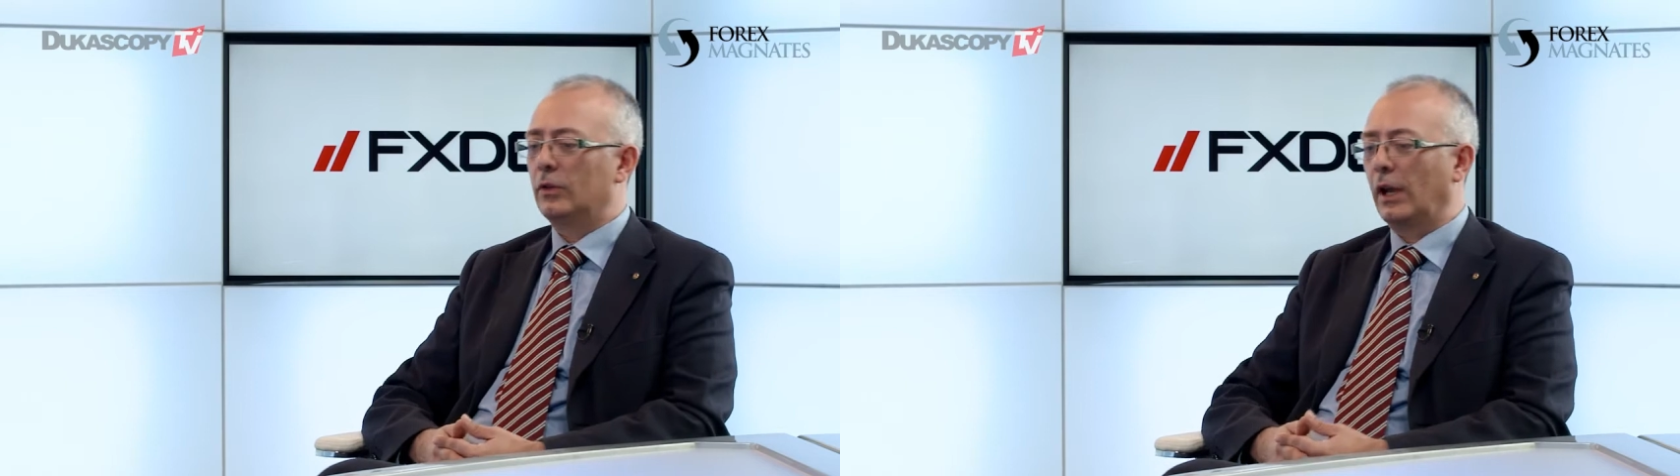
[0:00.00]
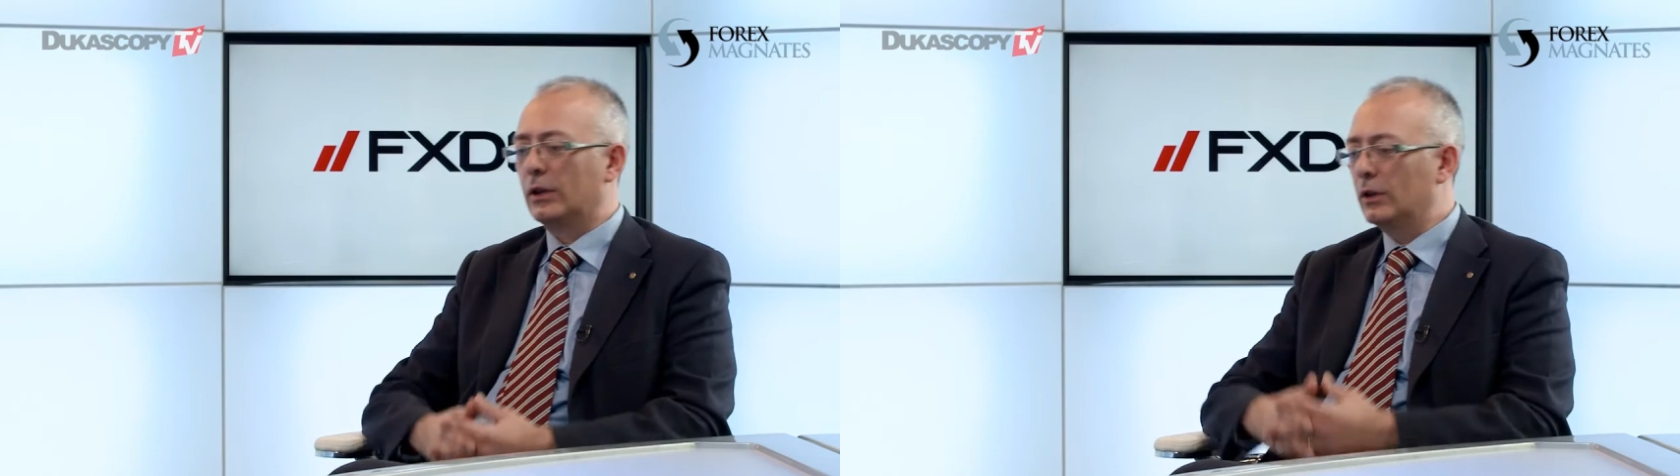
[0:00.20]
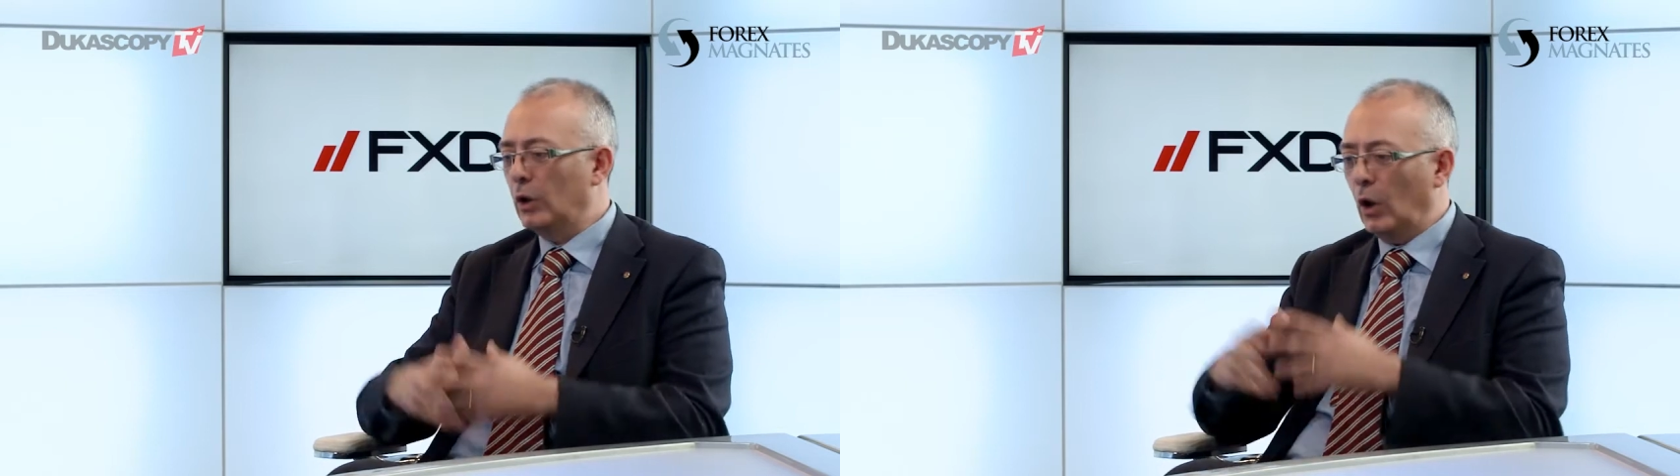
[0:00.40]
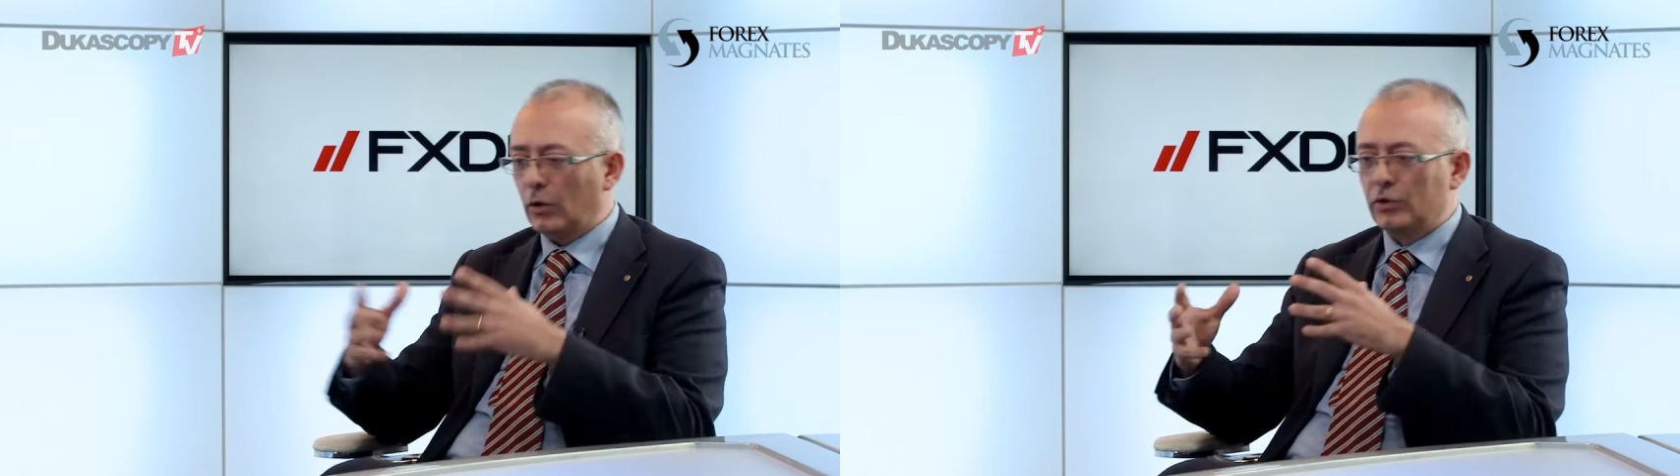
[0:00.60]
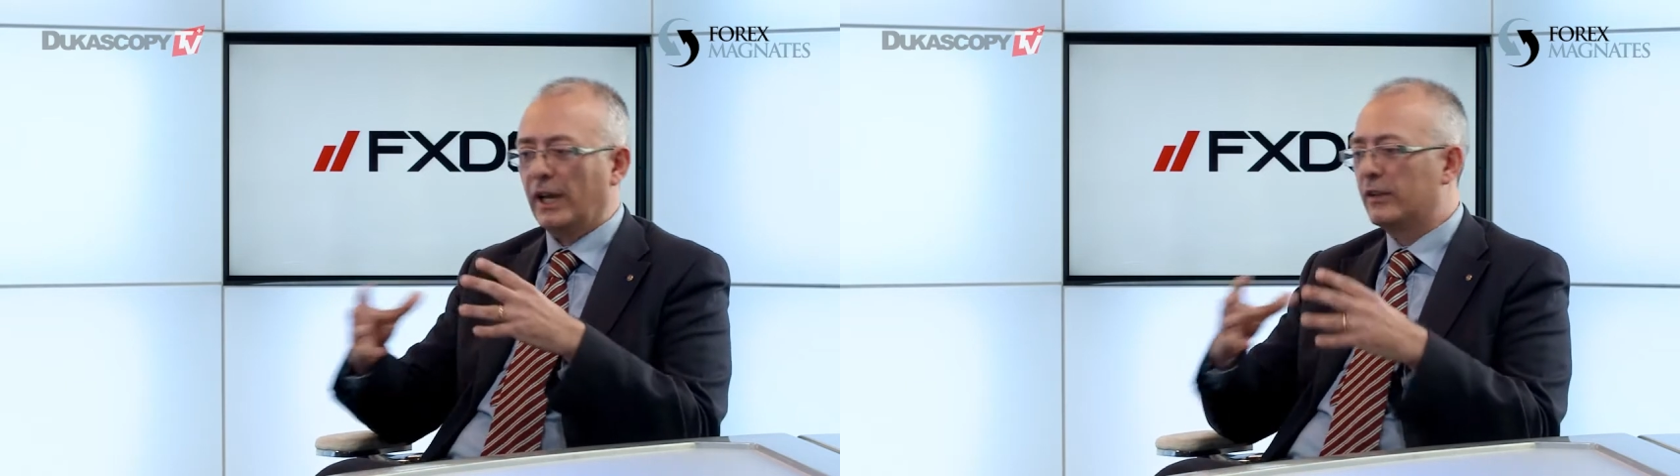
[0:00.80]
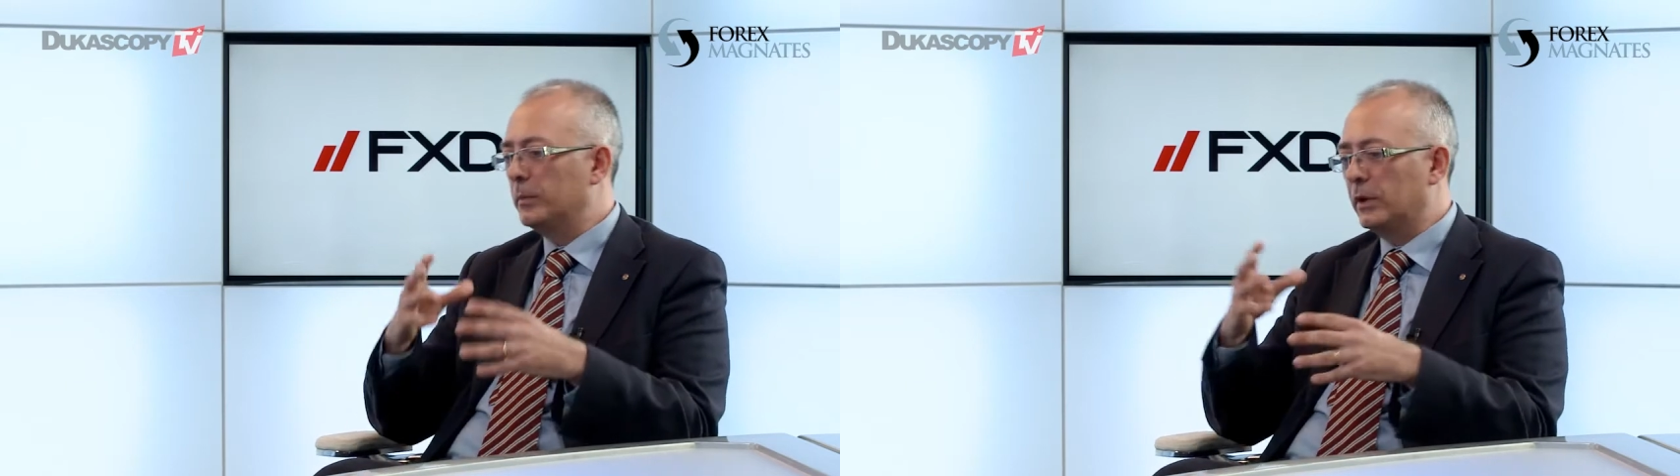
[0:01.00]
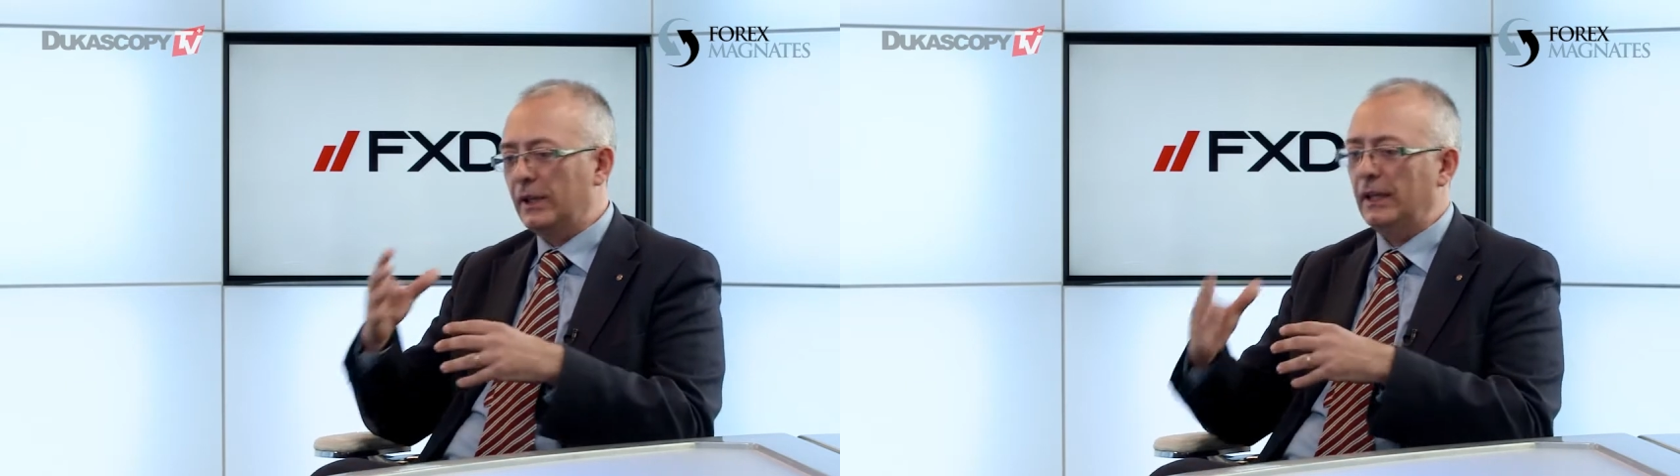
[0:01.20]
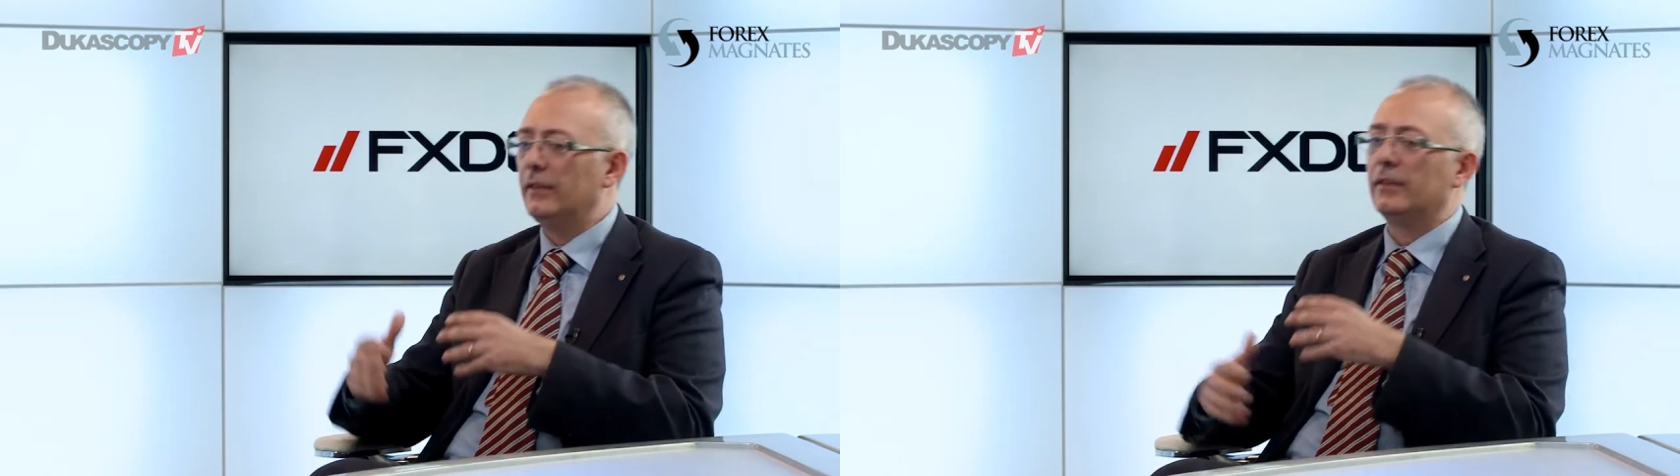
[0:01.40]
technology
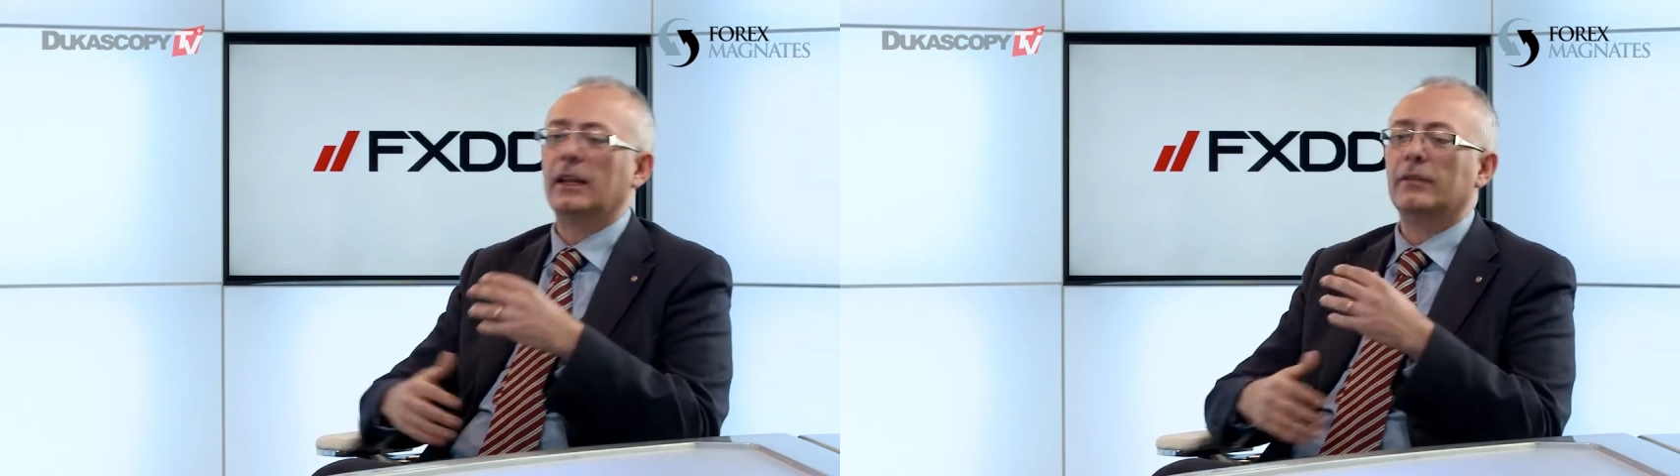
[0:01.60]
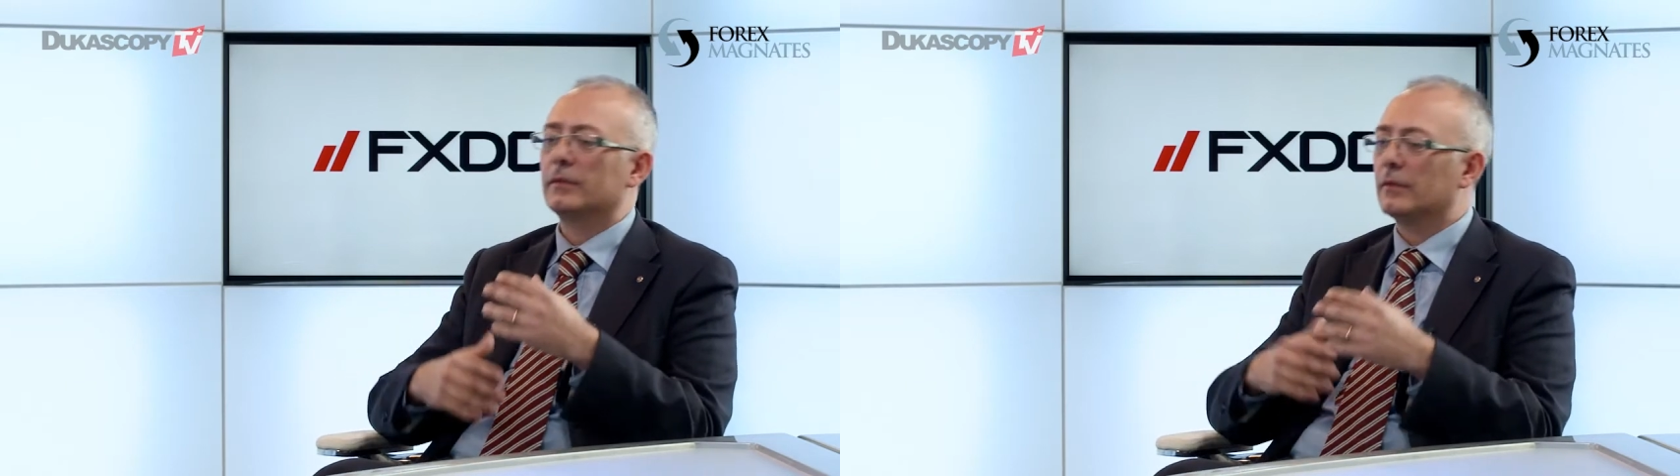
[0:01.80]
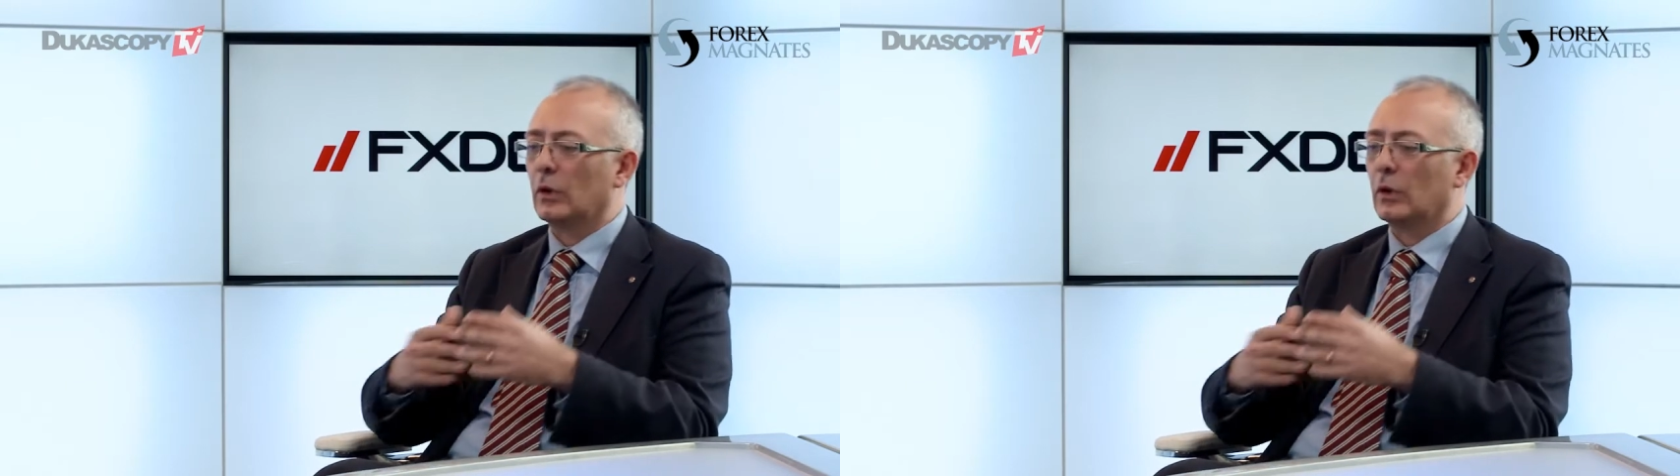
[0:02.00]
expertise and